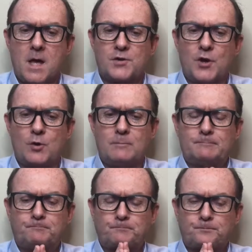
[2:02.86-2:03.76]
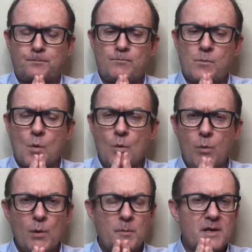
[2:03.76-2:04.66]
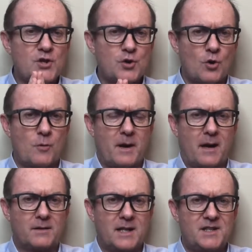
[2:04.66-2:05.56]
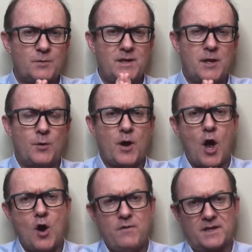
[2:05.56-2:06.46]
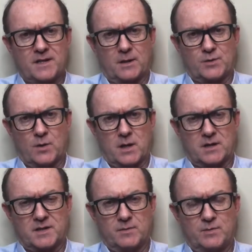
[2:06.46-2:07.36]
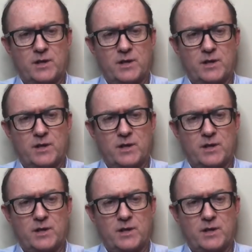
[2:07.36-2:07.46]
So what we want to be sure about is that we don't oversell to our customers.